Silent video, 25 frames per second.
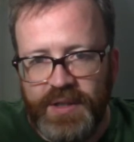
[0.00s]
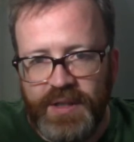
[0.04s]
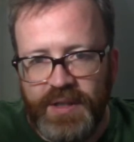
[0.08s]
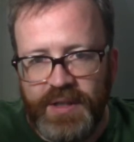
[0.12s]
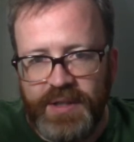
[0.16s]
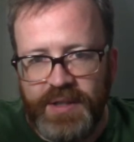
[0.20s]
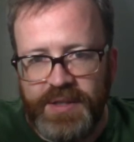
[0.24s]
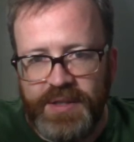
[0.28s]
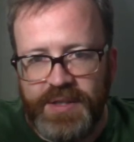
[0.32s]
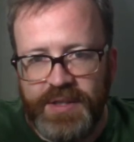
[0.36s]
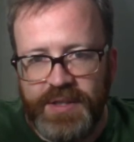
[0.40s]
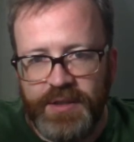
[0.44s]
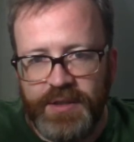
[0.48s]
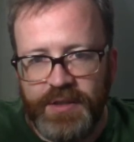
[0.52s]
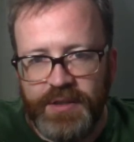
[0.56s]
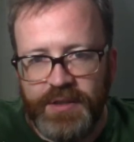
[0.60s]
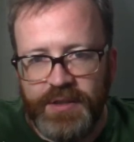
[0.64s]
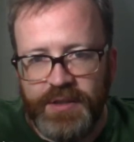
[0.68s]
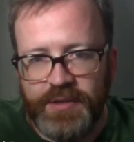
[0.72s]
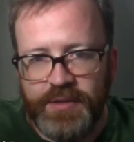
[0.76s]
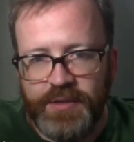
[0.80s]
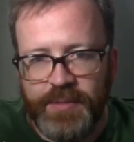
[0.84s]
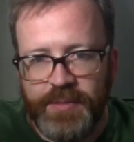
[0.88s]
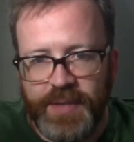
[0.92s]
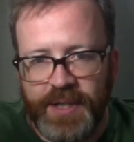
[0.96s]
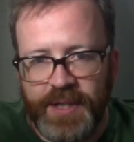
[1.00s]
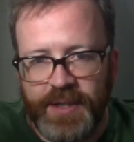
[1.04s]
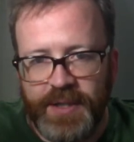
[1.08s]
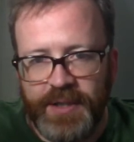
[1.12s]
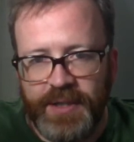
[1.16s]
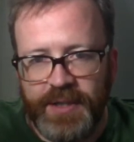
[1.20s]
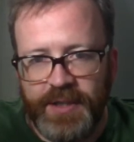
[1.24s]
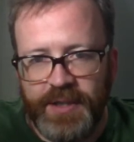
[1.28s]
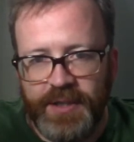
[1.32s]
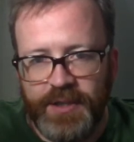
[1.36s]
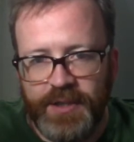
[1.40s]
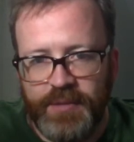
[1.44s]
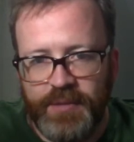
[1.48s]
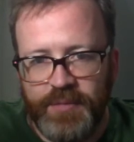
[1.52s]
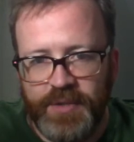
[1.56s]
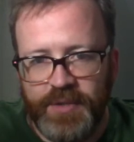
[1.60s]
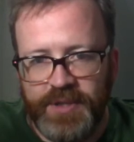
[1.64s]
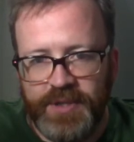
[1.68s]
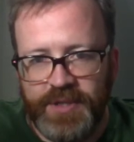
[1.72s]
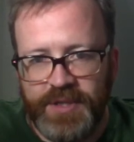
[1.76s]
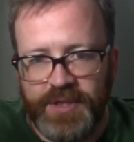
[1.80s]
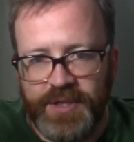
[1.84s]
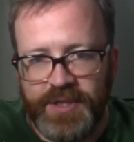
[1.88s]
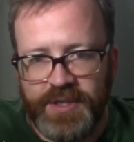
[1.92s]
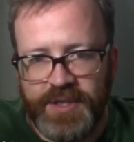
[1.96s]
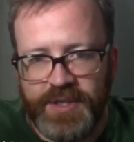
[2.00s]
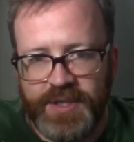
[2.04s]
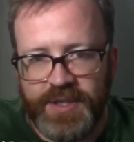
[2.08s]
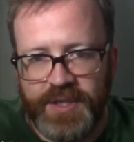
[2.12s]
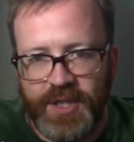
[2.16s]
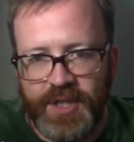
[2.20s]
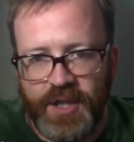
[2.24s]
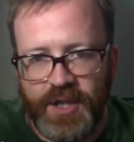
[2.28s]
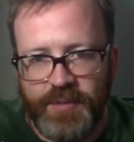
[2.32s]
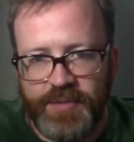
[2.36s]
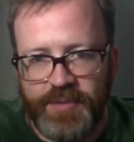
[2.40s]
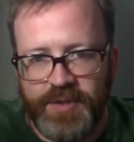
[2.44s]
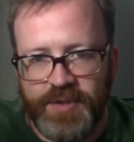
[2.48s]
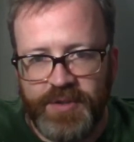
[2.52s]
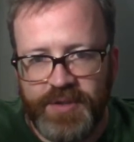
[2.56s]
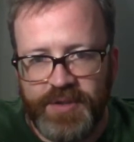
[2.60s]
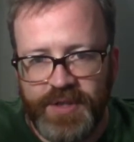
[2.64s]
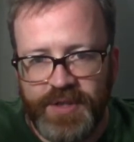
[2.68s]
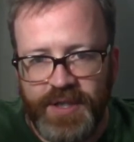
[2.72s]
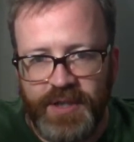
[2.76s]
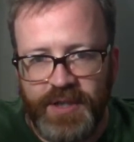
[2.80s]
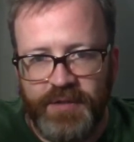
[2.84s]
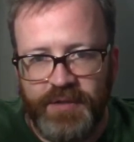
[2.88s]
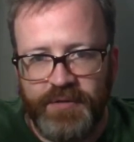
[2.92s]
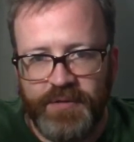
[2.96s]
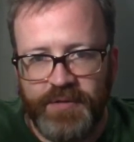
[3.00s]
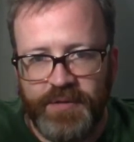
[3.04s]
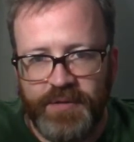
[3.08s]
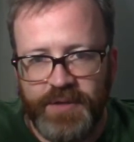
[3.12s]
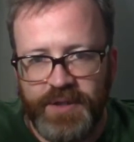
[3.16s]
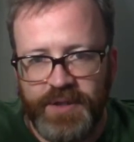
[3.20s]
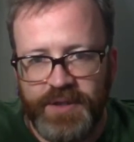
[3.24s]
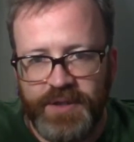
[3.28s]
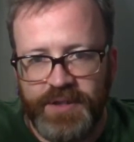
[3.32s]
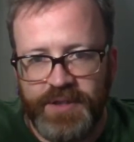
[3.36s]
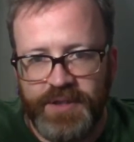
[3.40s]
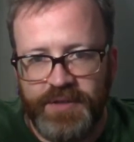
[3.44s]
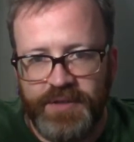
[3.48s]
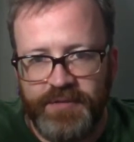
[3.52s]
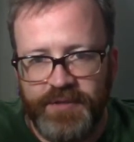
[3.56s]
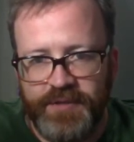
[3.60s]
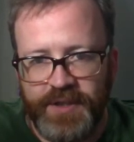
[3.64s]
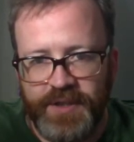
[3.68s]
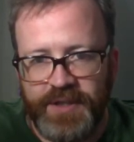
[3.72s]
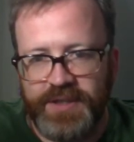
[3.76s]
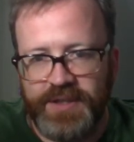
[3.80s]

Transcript: Seal is repairing here, but she stopped herself and she fixed